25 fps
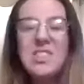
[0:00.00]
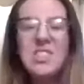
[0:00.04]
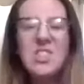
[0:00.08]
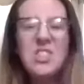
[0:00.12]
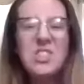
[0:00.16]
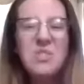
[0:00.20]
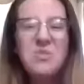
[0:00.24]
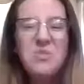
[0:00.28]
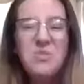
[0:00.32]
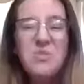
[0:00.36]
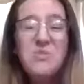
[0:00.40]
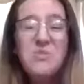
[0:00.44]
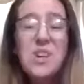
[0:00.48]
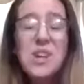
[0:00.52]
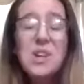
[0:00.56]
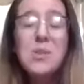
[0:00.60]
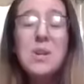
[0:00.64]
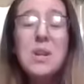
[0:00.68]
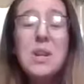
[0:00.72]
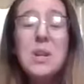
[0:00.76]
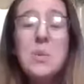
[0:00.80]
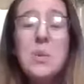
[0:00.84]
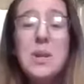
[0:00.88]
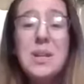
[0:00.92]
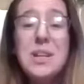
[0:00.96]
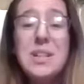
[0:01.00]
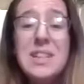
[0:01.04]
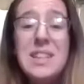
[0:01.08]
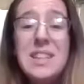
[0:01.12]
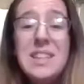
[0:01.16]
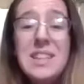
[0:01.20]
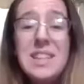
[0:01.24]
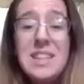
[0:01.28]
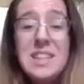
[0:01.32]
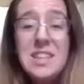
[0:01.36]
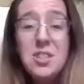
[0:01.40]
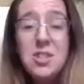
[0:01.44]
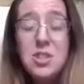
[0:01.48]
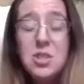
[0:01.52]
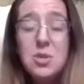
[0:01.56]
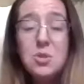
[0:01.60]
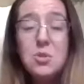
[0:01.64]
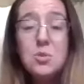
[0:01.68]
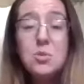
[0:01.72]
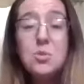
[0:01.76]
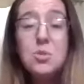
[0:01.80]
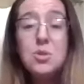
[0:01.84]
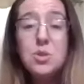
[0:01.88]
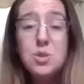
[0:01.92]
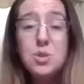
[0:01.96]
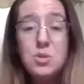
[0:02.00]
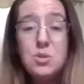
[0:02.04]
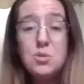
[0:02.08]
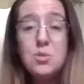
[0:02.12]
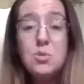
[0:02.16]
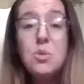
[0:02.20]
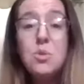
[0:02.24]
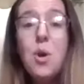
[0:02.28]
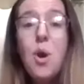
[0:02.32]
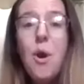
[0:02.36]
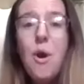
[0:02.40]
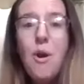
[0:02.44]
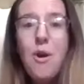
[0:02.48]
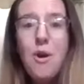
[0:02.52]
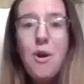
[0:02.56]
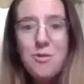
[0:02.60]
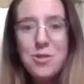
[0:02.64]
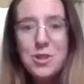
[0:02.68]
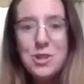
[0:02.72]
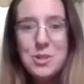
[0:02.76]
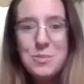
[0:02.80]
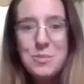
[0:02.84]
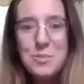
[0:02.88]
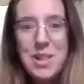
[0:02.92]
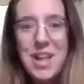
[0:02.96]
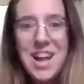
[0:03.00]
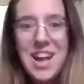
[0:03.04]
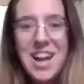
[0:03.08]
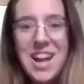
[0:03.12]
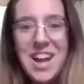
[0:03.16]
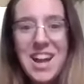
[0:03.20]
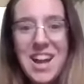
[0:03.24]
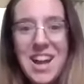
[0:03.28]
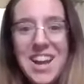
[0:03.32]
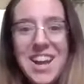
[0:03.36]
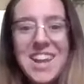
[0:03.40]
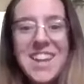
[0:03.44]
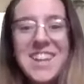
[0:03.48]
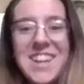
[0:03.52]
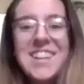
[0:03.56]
could very quickly lead you to oversupply.